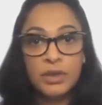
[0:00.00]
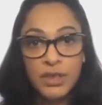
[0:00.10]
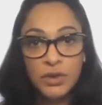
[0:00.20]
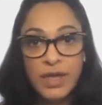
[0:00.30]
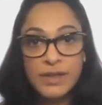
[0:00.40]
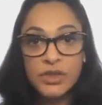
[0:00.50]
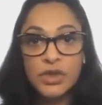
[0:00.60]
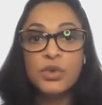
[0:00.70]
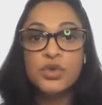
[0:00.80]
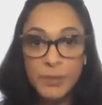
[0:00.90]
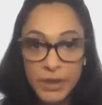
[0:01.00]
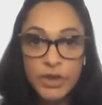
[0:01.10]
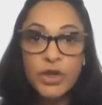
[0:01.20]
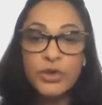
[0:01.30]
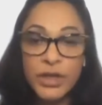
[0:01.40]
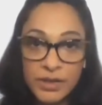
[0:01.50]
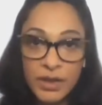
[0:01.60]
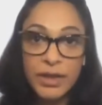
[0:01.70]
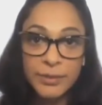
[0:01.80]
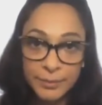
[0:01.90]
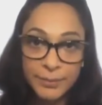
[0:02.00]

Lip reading: amino acids or glutamine in your drinks again.